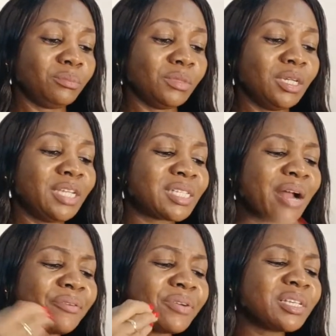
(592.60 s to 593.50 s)

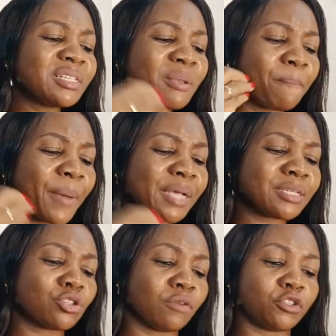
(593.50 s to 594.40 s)
Integrity is the
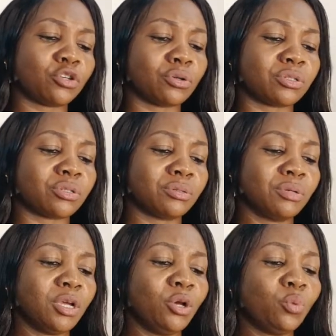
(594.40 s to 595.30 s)
basis of trust,
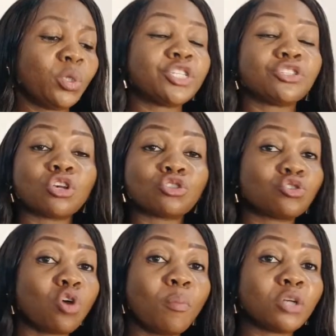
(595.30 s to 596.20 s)
which is not
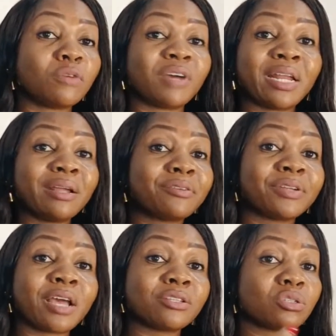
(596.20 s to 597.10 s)
so much of an
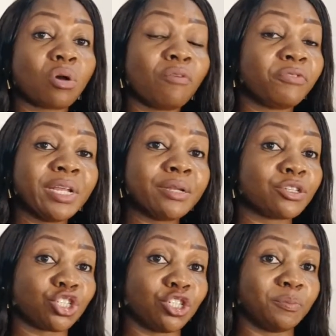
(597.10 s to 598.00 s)
ingredient of
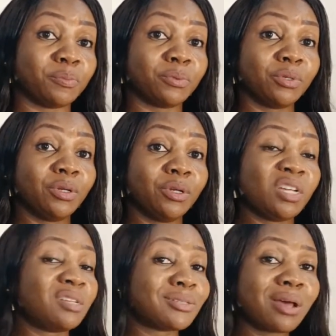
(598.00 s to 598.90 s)
leadership. It
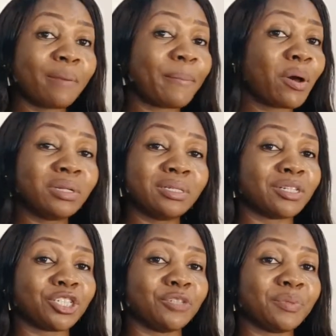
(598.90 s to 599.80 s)
is not about leadership.